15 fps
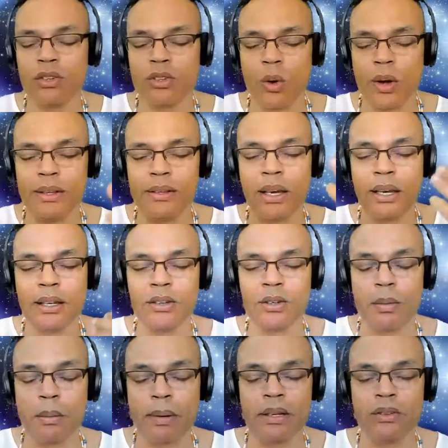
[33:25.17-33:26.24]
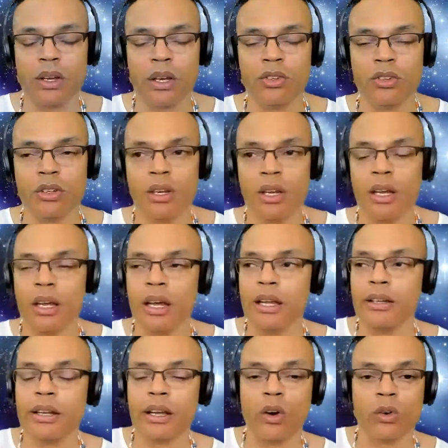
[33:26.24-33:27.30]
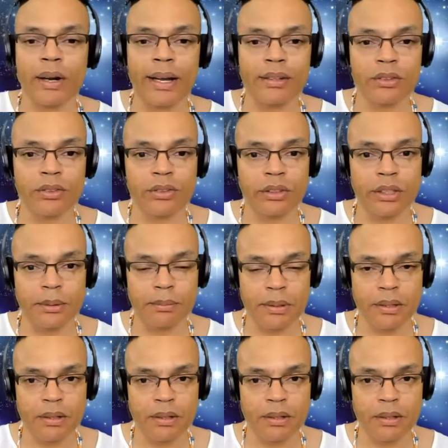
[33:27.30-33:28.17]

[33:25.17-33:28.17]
So I take it into my meditation, and then I go right to sleep.